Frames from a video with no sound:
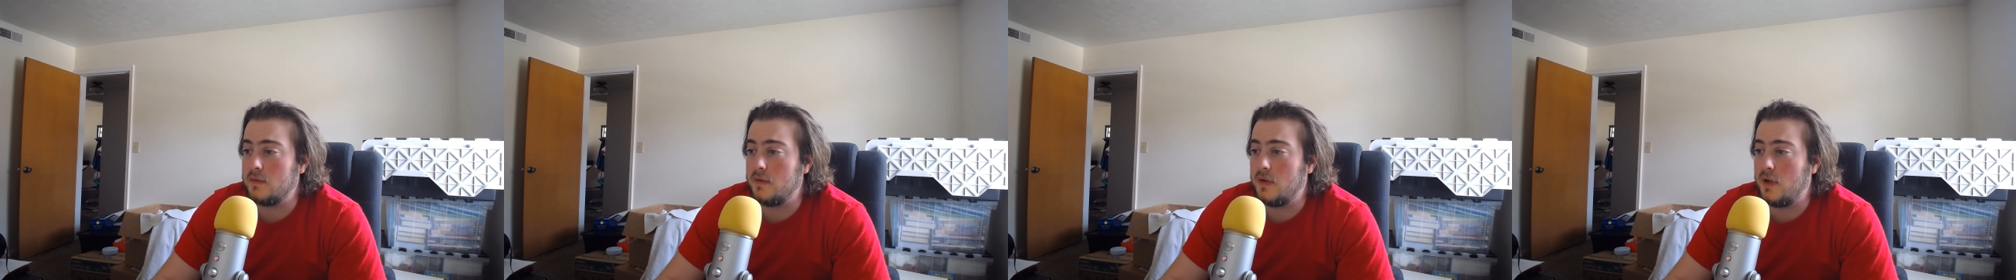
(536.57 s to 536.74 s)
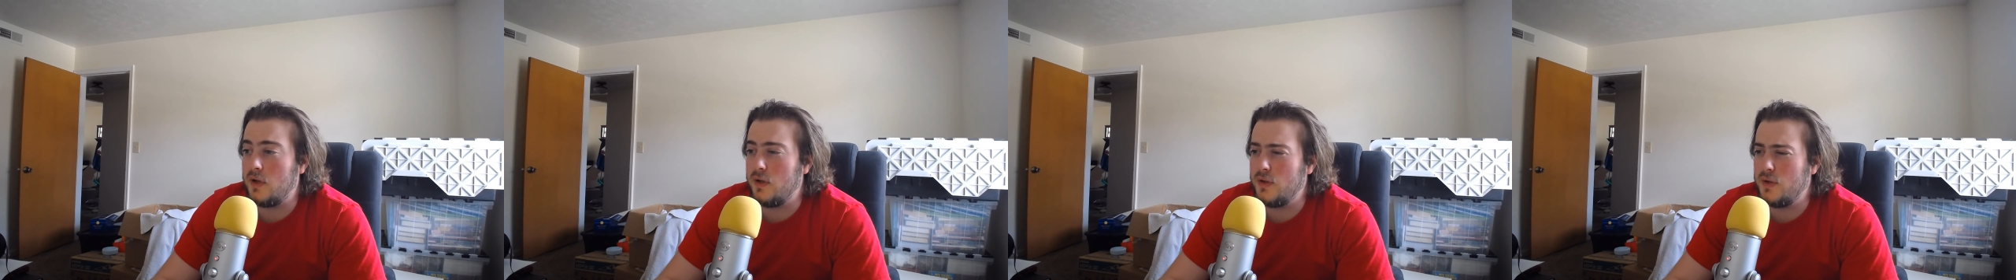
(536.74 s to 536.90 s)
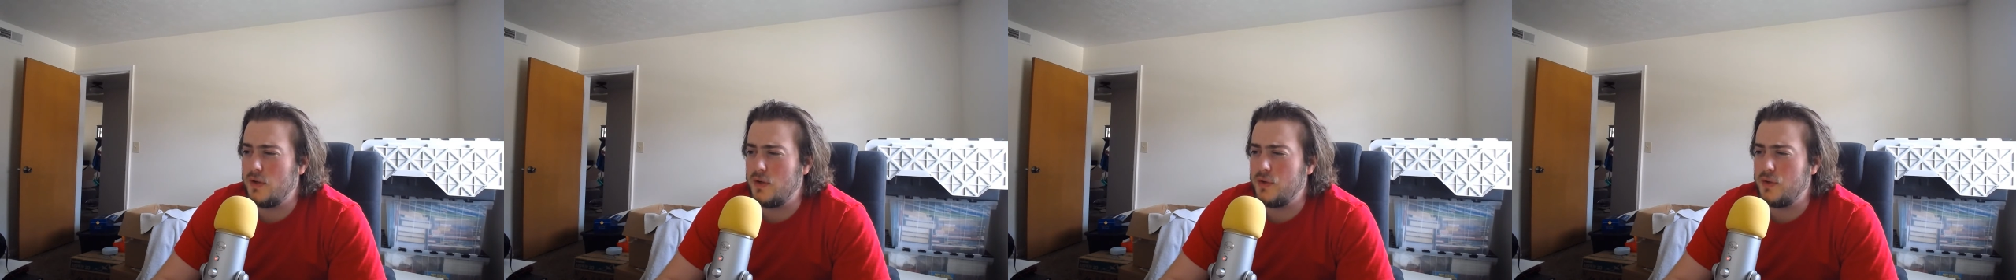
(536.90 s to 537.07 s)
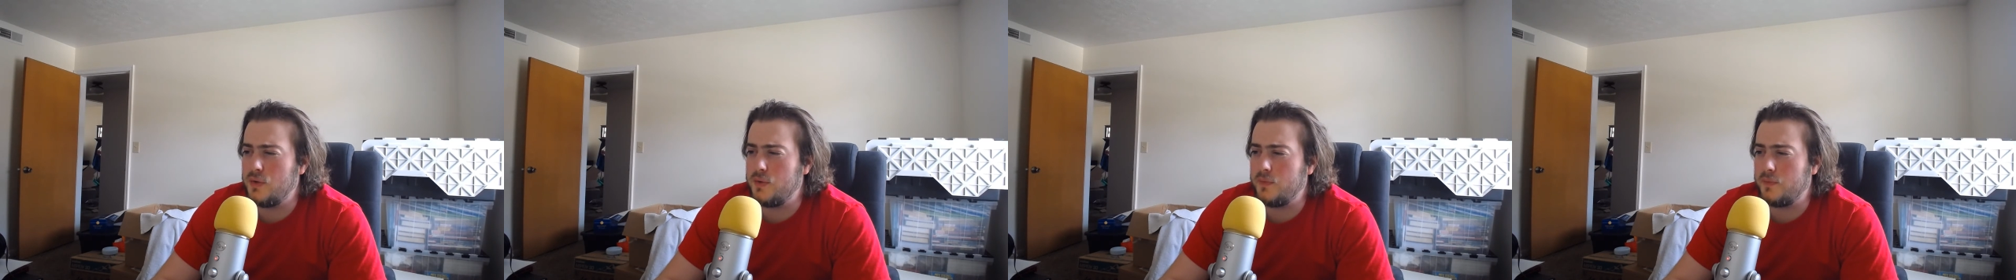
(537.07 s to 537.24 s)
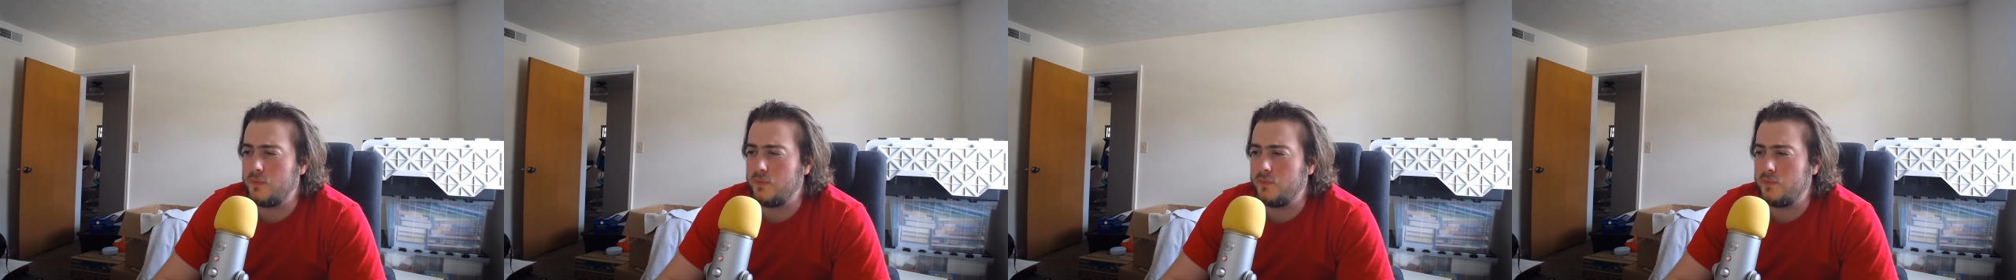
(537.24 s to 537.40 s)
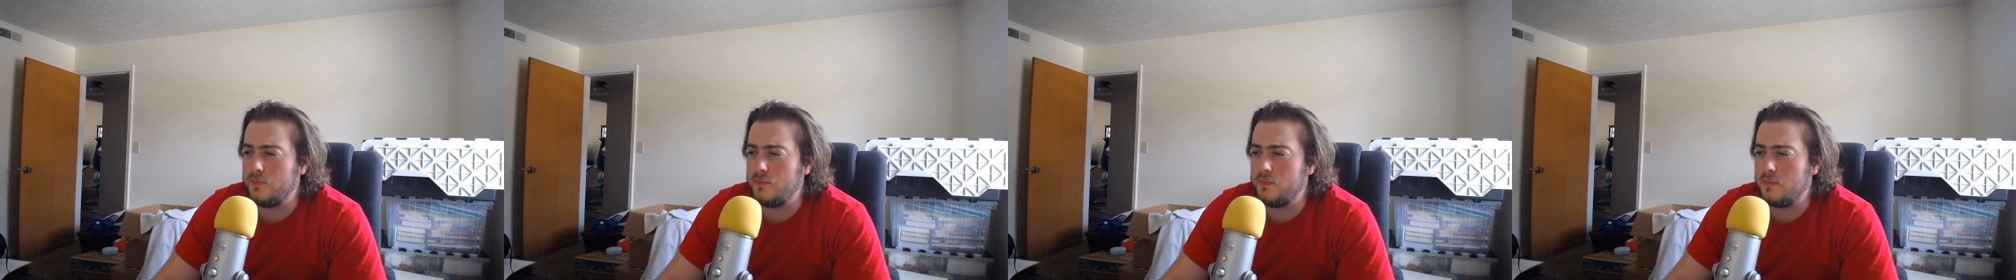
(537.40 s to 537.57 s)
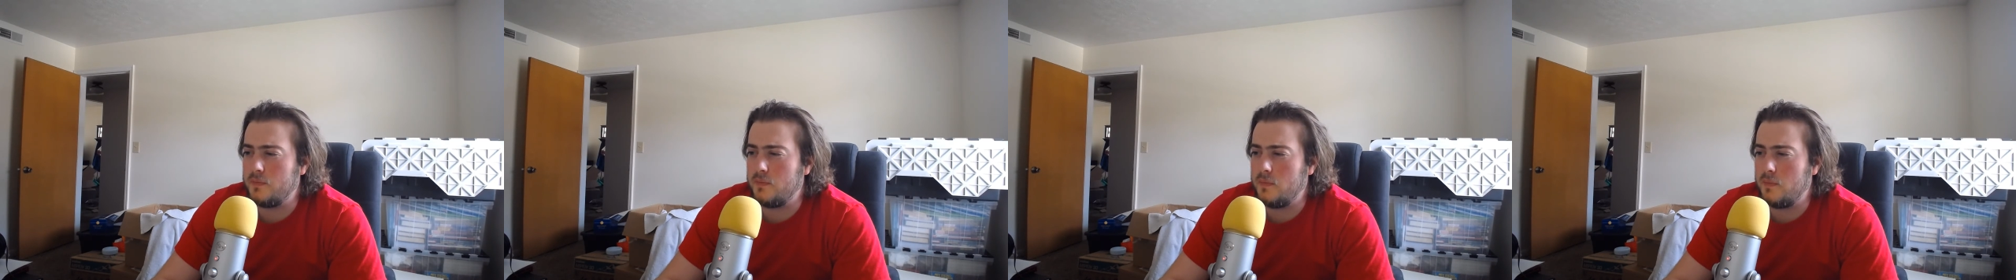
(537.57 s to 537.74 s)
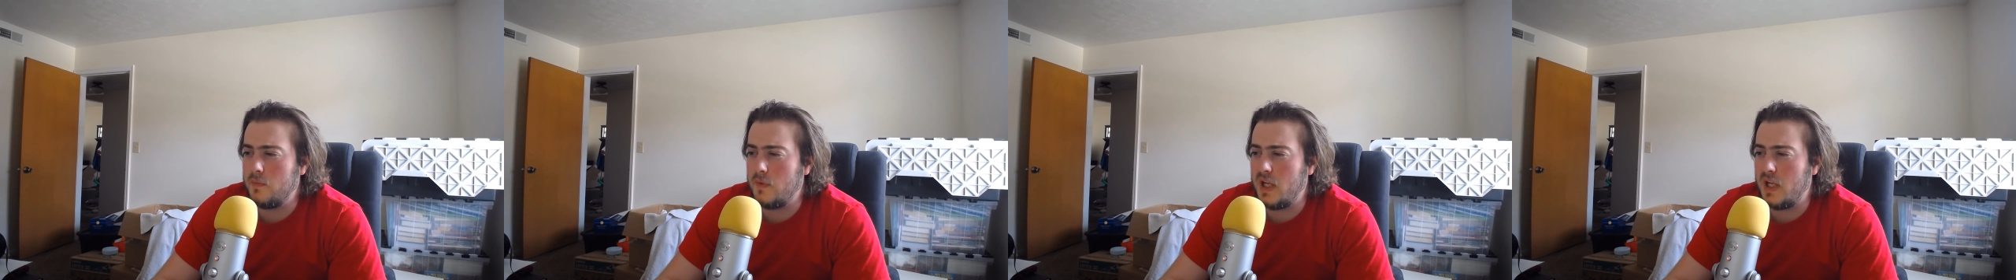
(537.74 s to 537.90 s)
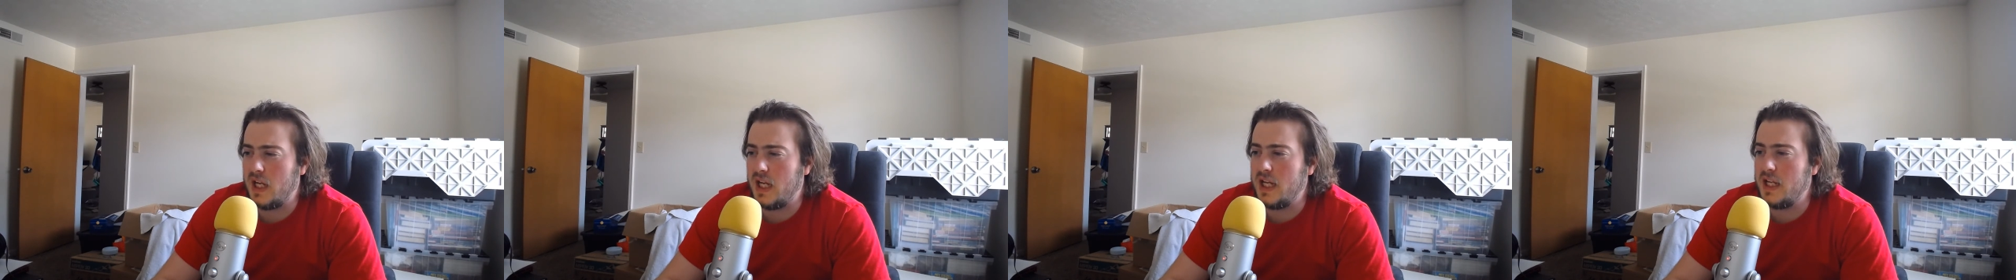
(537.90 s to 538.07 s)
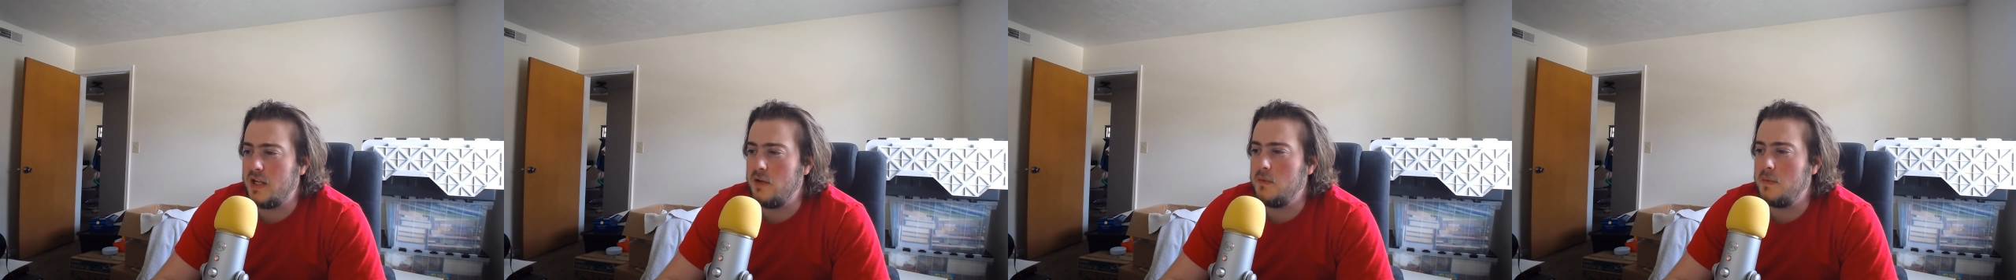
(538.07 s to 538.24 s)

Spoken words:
Although, he